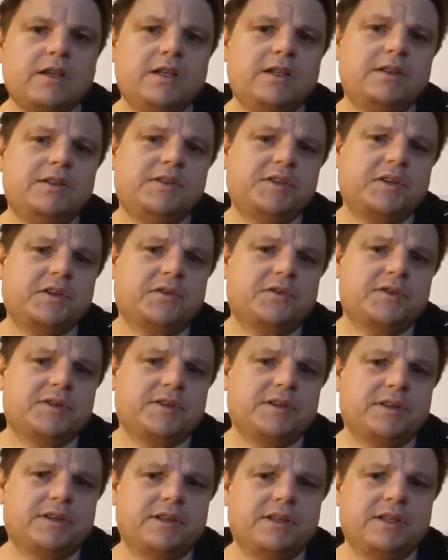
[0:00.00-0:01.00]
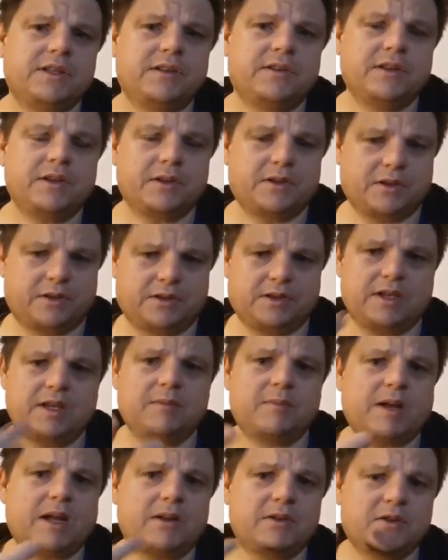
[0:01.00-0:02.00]
And there's a constant, the
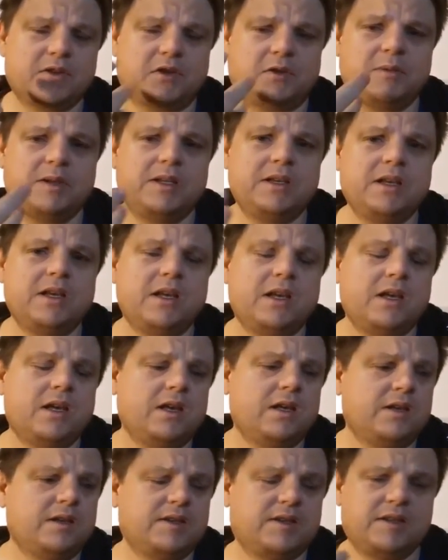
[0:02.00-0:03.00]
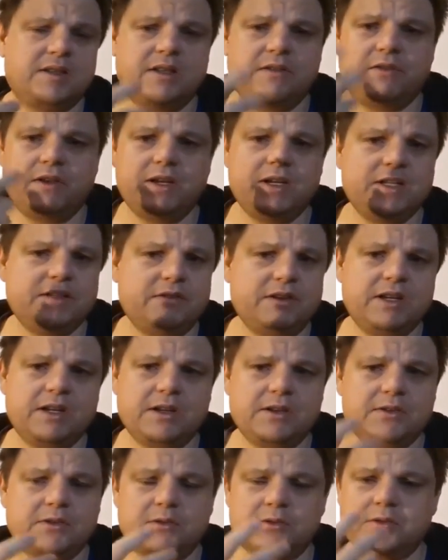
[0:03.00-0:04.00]
thing about Tommy sniffing in his
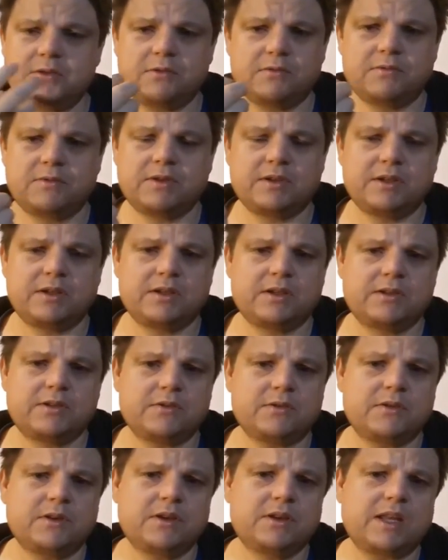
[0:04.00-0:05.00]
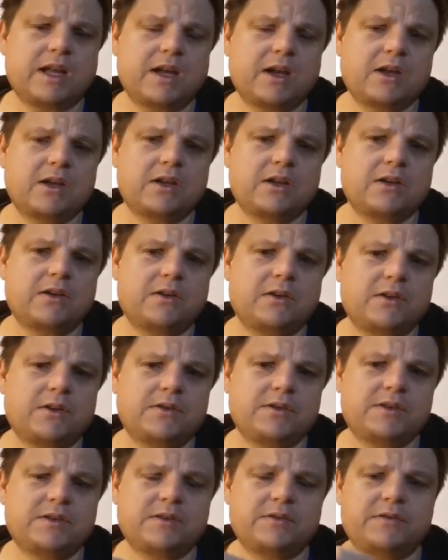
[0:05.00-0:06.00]
videos, also sort of that
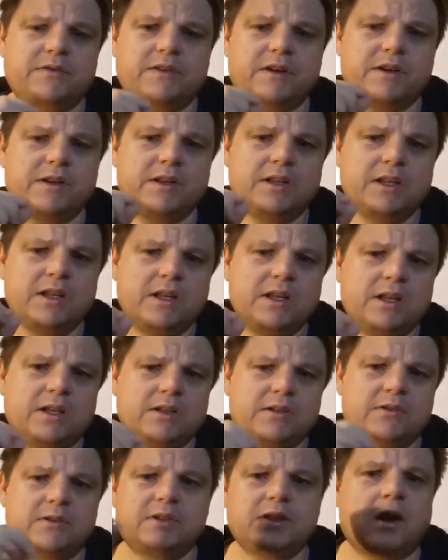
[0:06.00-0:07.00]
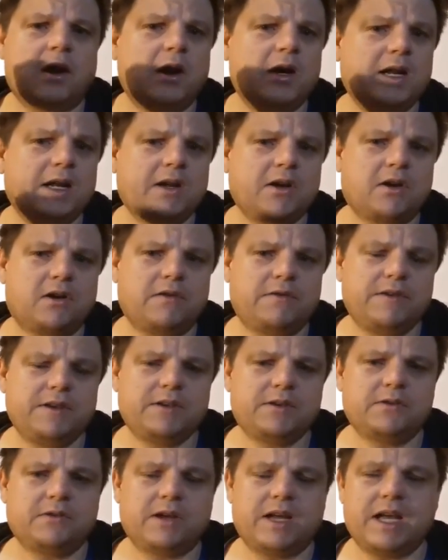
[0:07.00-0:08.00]
sort of very sort of tiny
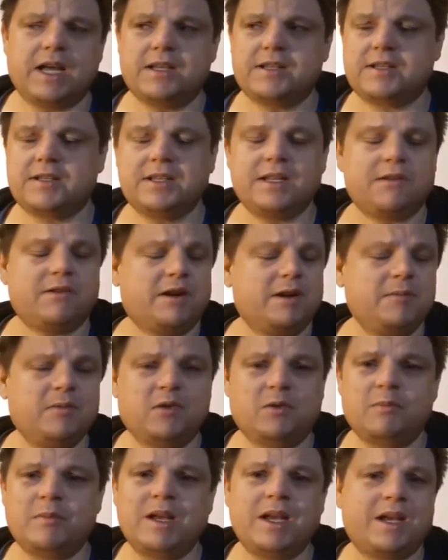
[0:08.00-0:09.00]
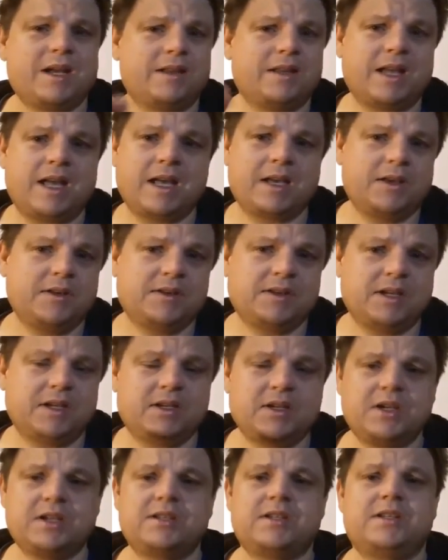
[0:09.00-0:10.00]
coffee sort of has. Now, I'm not making that
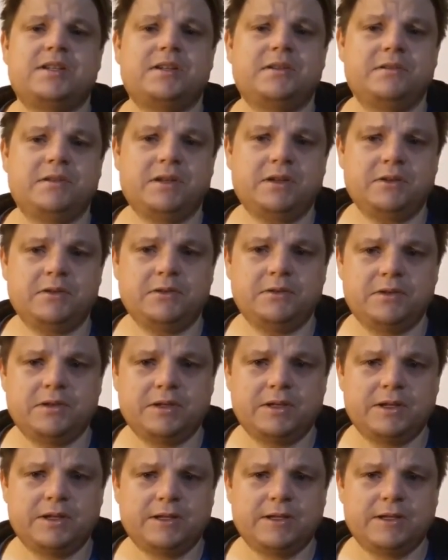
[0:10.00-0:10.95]
accusation because I don't know,